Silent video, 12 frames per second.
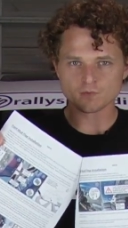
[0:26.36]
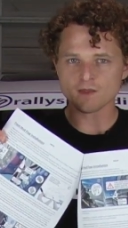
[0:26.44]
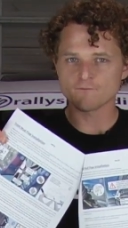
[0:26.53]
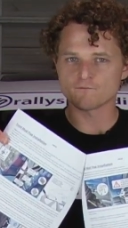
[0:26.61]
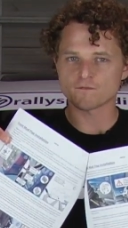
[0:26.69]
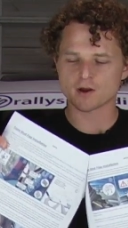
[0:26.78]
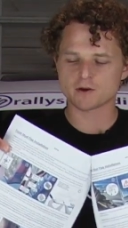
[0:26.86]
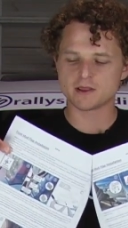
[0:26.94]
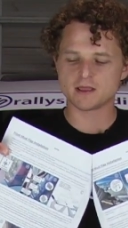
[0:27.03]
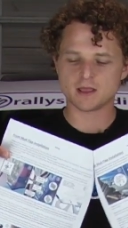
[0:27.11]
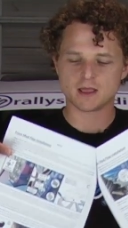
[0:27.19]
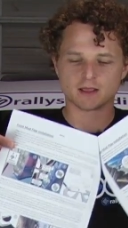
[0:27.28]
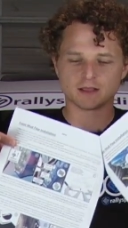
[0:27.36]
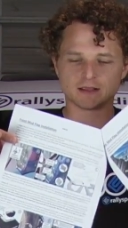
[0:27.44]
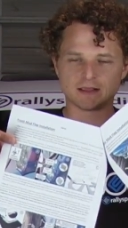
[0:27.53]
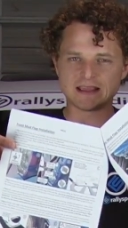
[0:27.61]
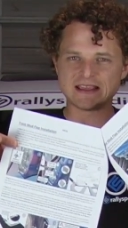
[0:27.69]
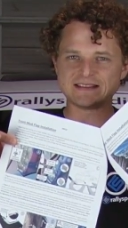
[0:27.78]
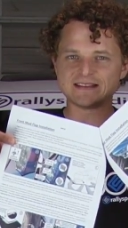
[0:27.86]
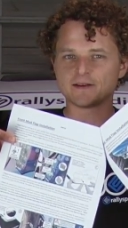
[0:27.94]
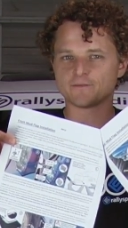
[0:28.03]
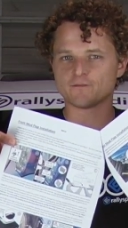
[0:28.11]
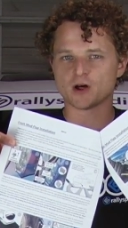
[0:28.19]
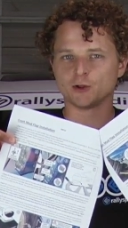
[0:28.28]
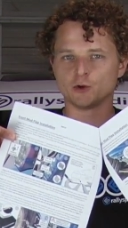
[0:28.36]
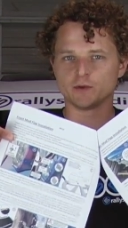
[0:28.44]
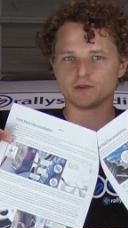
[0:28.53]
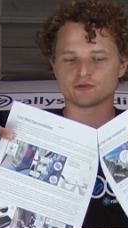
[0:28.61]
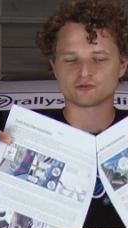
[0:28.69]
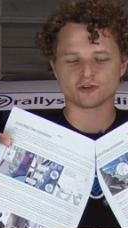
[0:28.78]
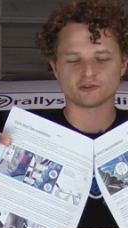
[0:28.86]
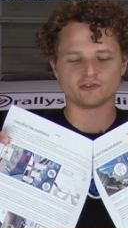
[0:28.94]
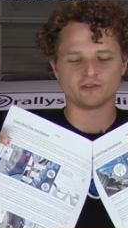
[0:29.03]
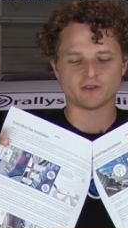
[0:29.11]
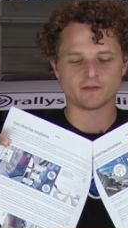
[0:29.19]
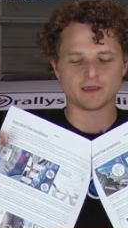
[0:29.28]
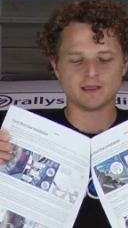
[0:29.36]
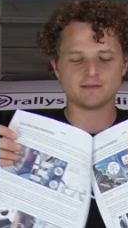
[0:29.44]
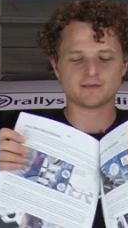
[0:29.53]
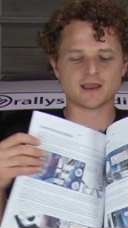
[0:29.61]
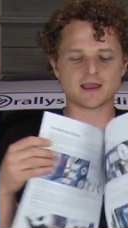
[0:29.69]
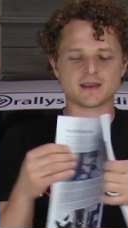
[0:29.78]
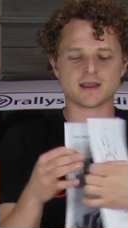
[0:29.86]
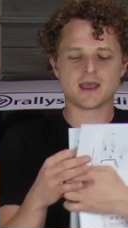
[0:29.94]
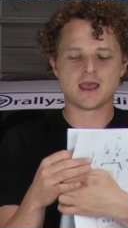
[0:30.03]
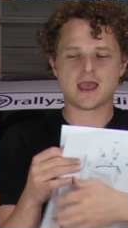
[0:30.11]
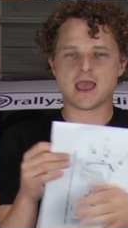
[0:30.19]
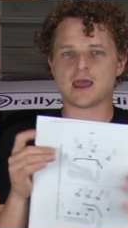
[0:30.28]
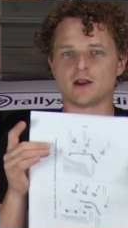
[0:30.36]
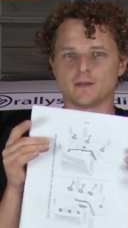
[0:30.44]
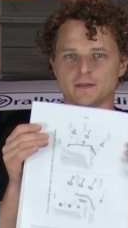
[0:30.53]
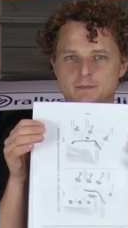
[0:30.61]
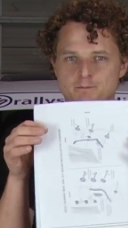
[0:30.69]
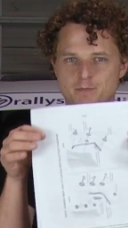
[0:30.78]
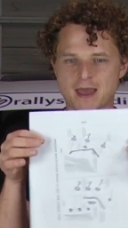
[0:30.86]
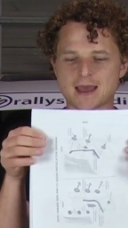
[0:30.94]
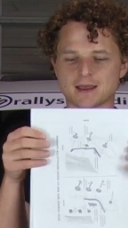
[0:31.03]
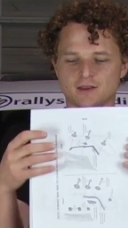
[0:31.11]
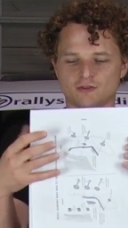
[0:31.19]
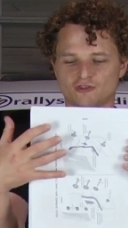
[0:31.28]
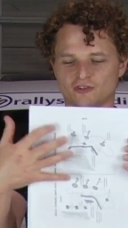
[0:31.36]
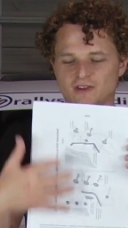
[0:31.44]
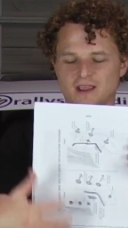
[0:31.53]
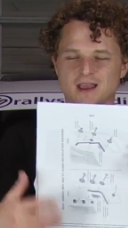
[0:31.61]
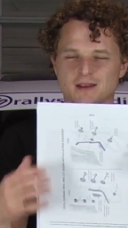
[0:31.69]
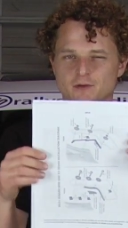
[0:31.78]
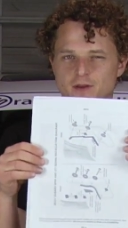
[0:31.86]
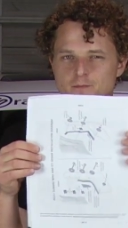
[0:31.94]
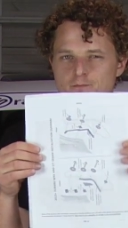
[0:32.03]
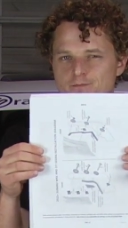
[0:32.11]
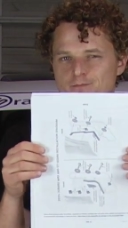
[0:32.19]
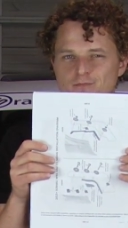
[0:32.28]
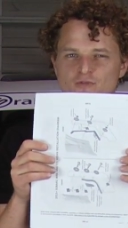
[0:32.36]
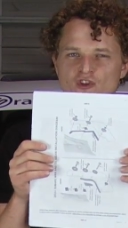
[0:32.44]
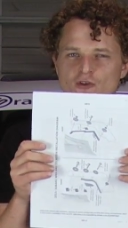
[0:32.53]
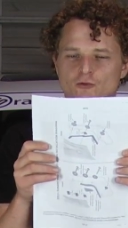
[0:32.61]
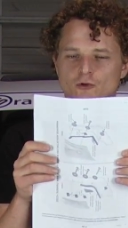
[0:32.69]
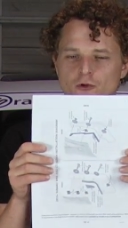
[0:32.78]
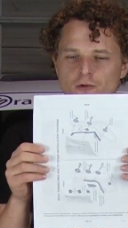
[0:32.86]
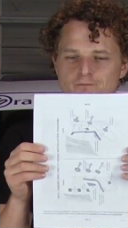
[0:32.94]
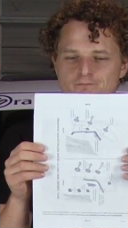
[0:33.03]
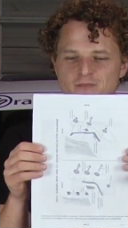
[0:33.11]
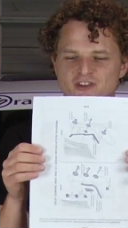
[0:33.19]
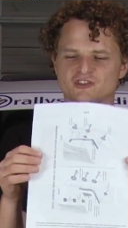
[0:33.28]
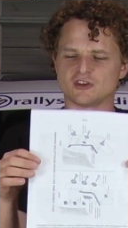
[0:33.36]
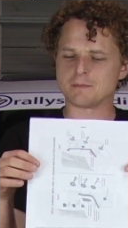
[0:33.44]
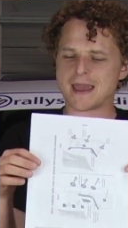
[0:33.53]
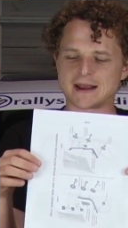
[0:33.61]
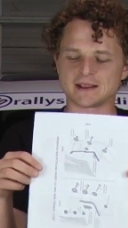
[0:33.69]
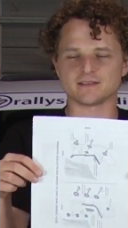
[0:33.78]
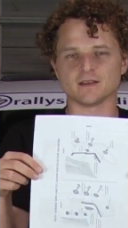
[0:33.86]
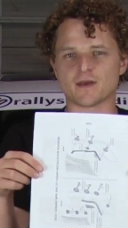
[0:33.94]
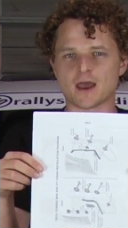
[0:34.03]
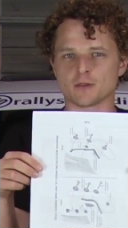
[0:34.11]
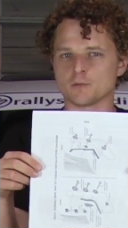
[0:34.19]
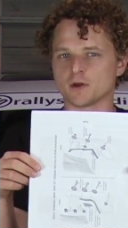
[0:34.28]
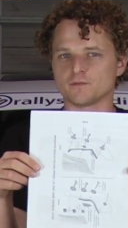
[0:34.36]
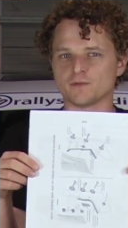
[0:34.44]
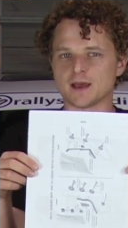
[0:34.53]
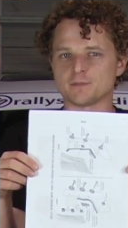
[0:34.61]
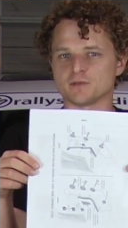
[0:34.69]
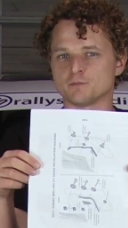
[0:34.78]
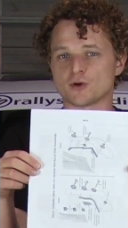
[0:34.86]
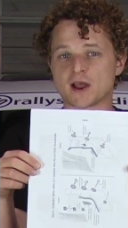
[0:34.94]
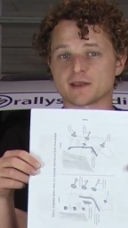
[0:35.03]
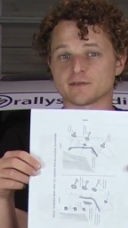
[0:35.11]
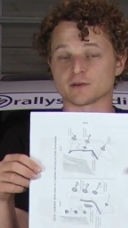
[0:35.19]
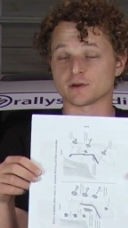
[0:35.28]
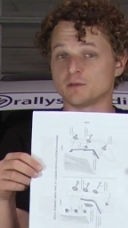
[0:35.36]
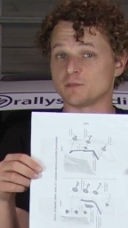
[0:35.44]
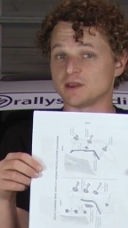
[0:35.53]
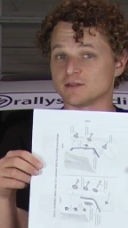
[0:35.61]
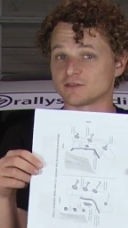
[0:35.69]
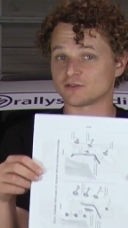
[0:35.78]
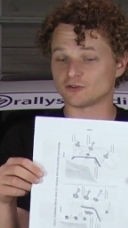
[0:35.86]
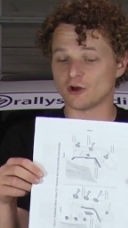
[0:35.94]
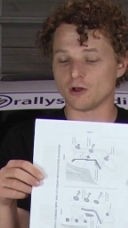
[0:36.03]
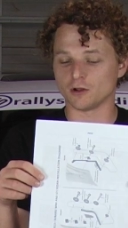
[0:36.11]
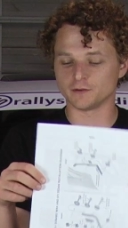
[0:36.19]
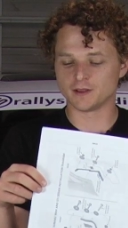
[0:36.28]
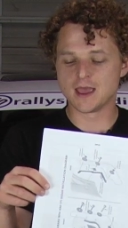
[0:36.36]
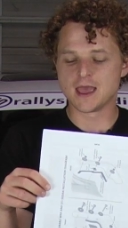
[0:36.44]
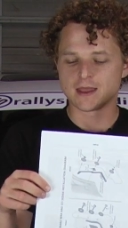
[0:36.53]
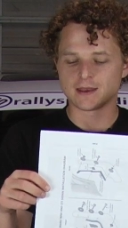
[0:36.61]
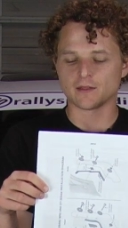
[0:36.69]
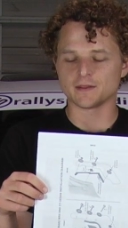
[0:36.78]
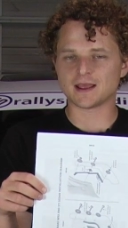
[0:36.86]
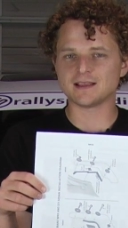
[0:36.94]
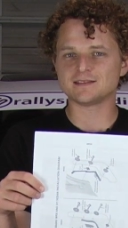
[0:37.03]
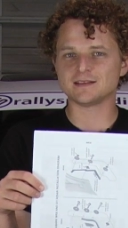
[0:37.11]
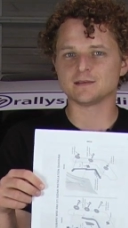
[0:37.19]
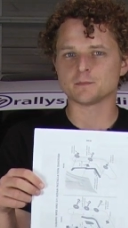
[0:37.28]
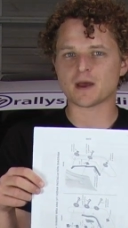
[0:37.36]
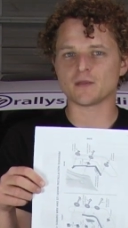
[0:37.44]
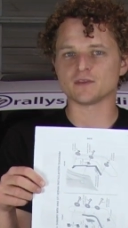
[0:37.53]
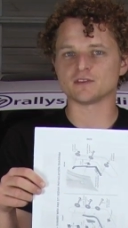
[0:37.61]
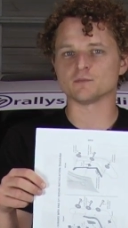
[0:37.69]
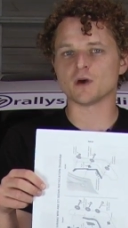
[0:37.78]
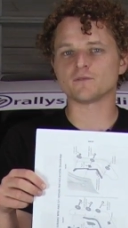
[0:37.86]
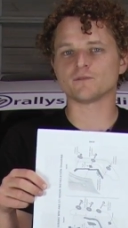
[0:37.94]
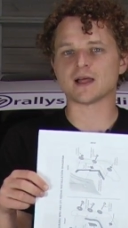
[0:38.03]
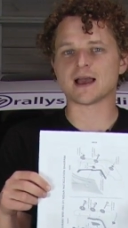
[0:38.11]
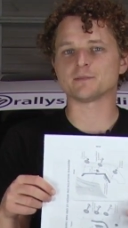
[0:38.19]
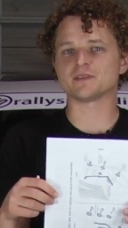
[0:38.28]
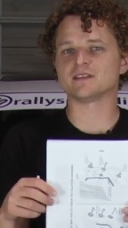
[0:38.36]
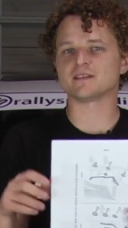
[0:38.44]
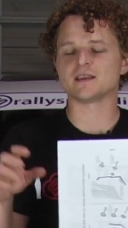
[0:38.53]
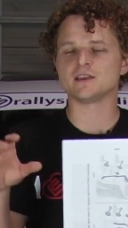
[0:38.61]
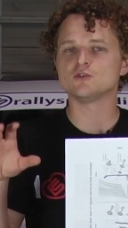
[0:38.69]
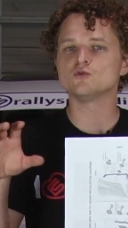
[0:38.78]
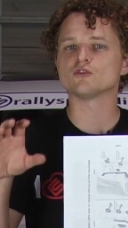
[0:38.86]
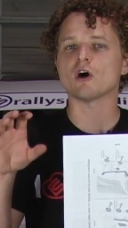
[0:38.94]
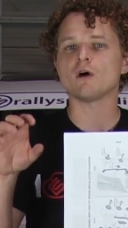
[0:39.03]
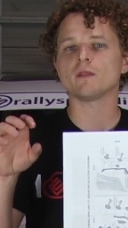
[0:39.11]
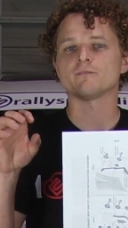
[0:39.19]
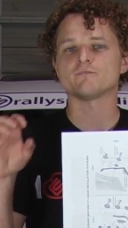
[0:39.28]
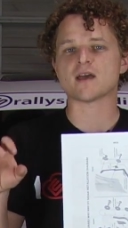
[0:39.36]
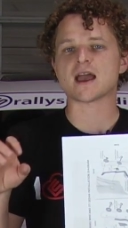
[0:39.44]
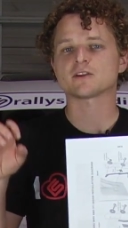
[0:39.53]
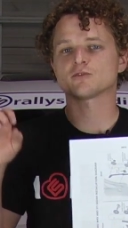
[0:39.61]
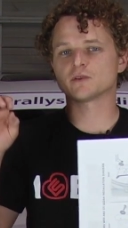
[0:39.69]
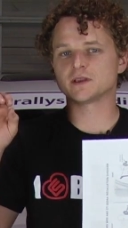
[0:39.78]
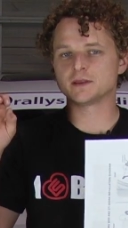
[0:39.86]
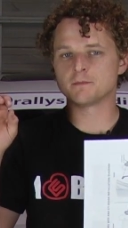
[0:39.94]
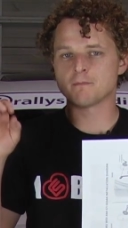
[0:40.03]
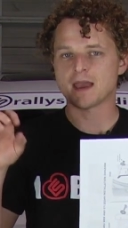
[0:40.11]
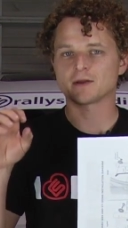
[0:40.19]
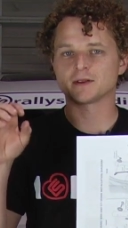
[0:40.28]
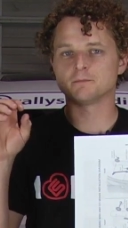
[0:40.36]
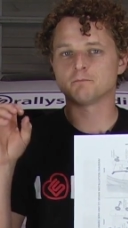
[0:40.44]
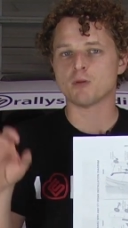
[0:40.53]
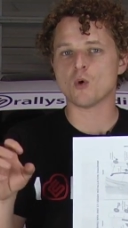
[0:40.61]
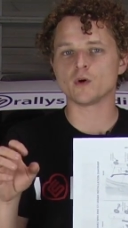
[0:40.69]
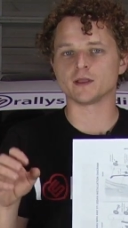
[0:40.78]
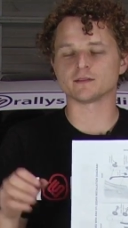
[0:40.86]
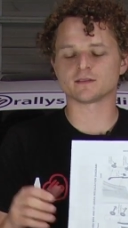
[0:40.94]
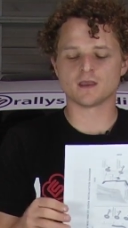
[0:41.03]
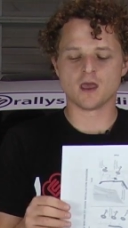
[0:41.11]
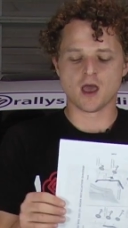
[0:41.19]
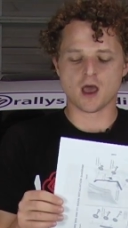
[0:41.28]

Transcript: very easy to follow instructions on the inside, and on the back just a kind of a general schematics of how the mud flaps and brackets are going to be installed. Now the nice thing about these mud flaps is they use all the factory mounting points.